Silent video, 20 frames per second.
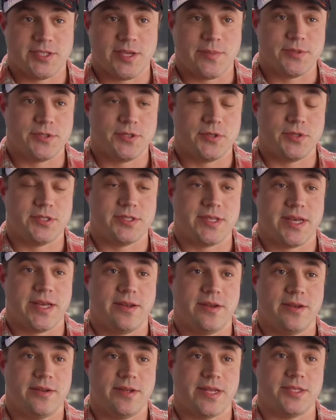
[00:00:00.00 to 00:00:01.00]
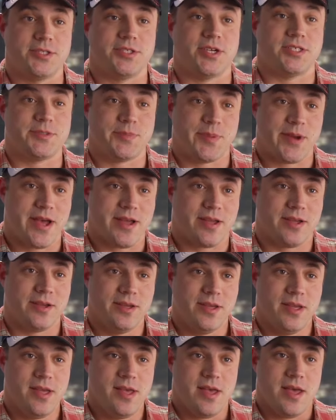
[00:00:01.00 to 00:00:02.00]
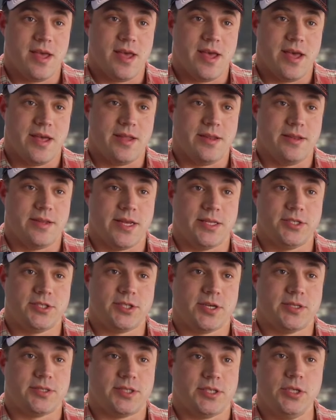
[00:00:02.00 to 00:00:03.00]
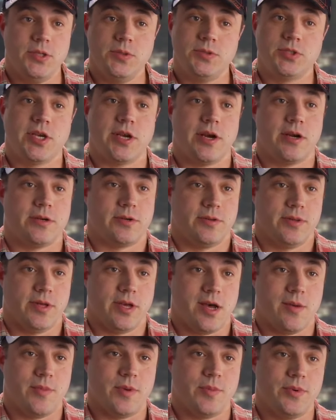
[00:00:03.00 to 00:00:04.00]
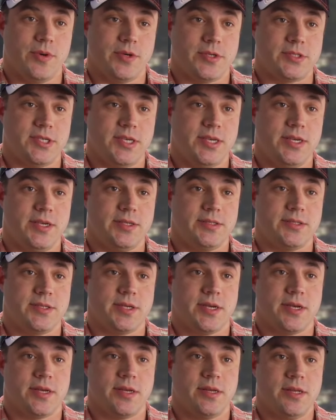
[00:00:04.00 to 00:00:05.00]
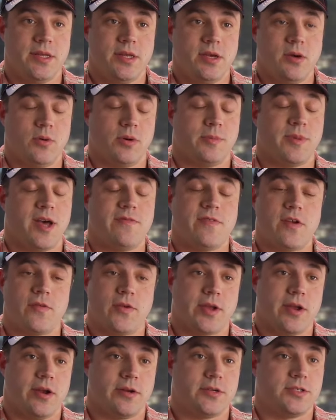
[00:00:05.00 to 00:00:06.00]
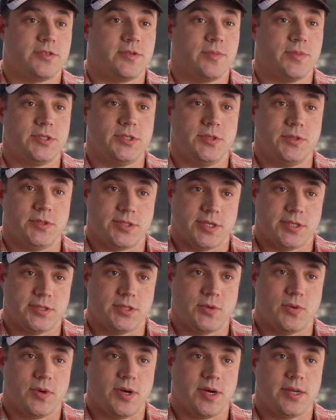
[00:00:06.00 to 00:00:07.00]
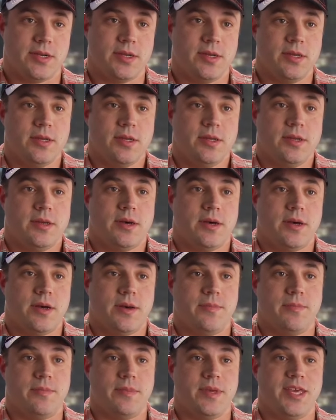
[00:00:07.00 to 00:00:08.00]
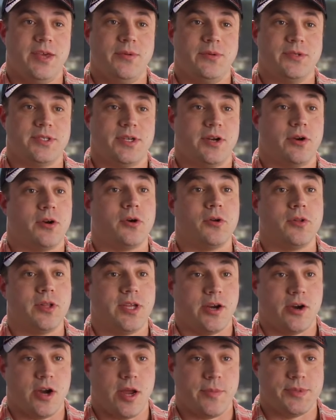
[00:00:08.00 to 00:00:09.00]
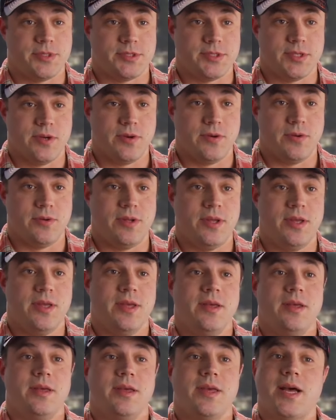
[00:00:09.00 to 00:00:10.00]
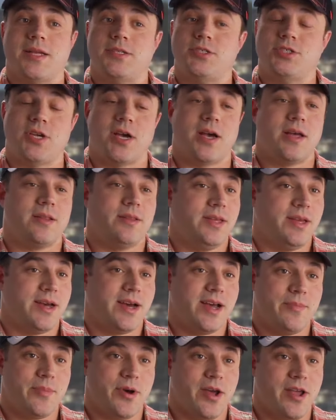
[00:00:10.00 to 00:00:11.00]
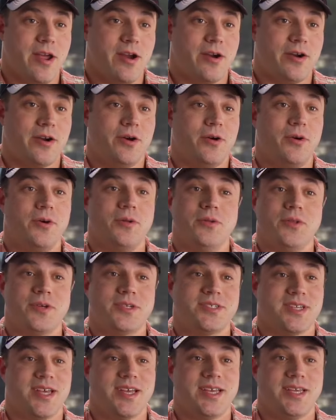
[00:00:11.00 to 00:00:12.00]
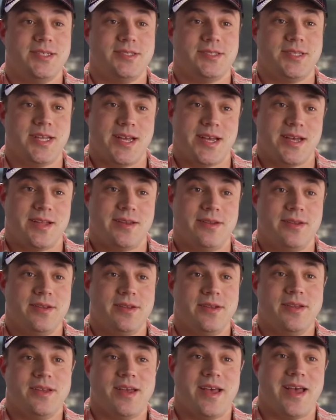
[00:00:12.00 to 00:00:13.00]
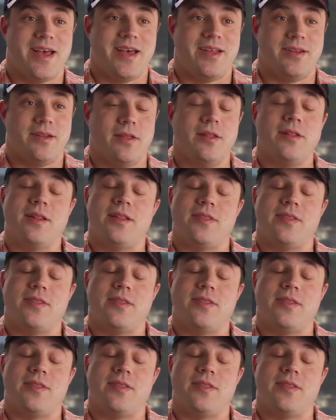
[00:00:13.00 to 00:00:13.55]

this episode is that Deadshot's back. And Deadshot is a huge character in the comic books. He is uh, one of my favorite characters from the Suicide Squad. Um, he was in an earlier episode got shot in the eye by arrow, looks like he's dead, and